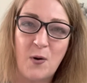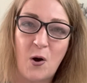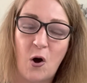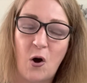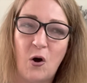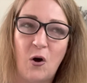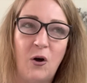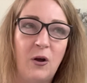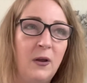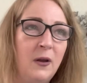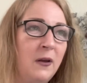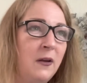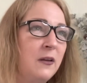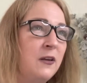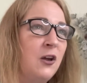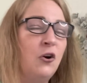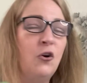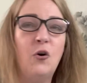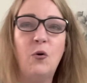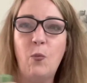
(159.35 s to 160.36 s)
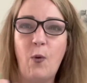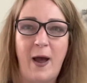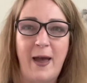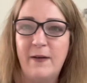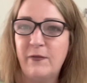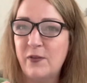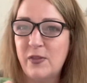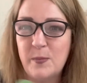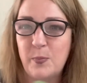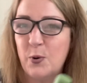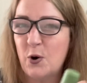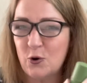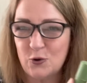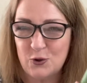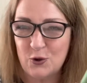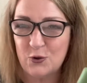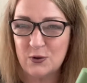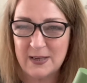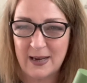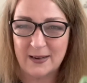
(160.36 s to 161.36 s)
or you know, whatever the
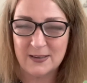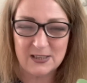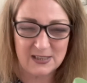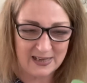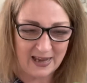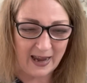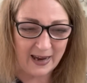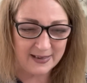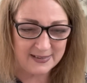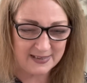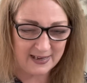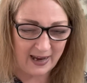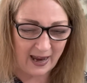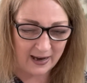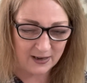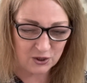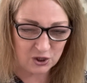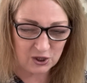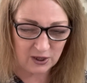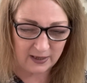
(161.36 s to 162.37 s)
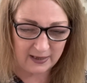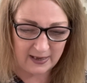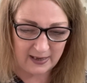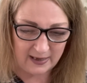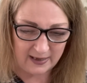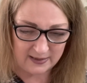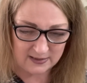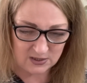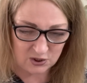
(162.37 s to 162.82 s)
product that size it actually is.